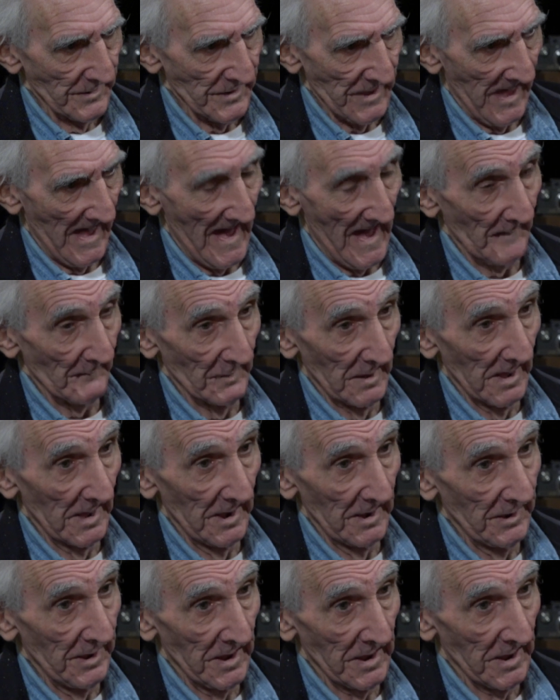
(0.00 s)
Yeah, it really
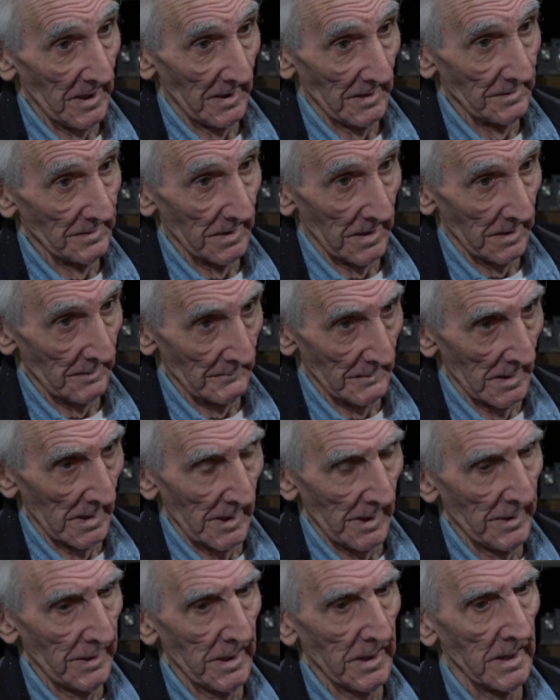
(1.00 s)
did. It
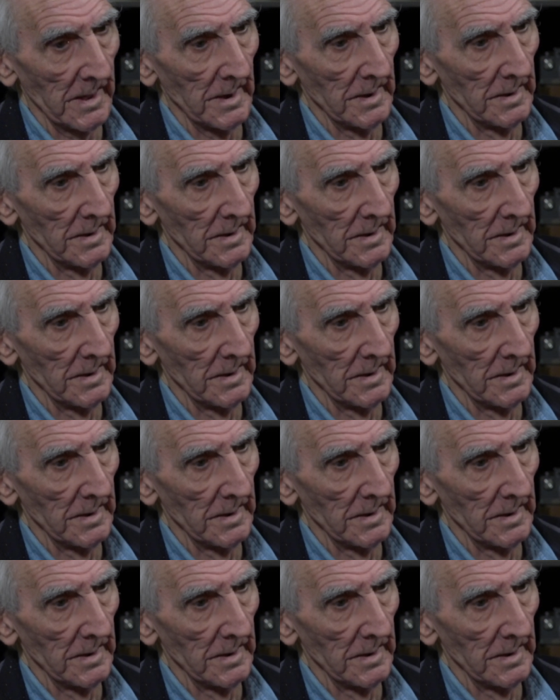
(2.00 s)
really did.